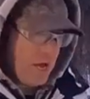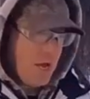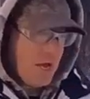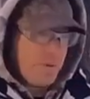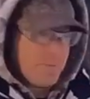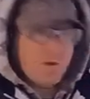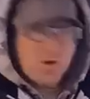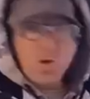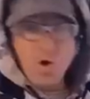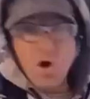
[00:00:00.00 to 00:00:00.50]

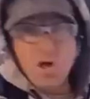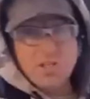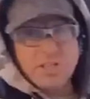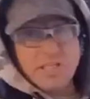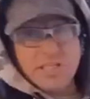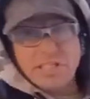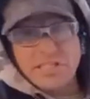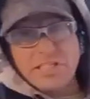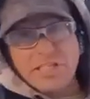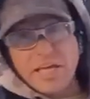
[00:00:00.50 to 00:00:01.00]
because
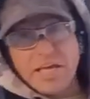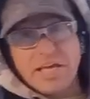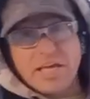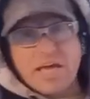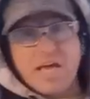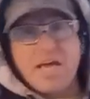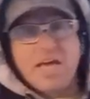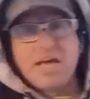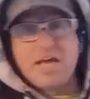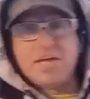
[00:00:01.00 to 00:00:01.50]
this thing
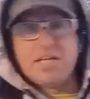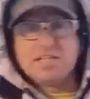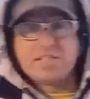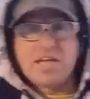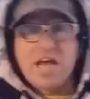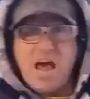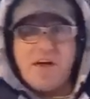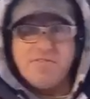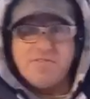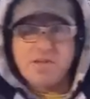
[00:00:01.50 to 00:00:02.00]
is
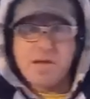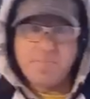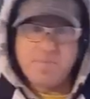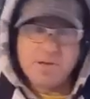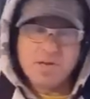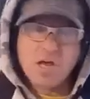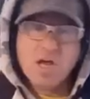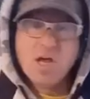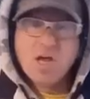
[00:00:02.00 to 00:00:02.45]
heavy. I mean,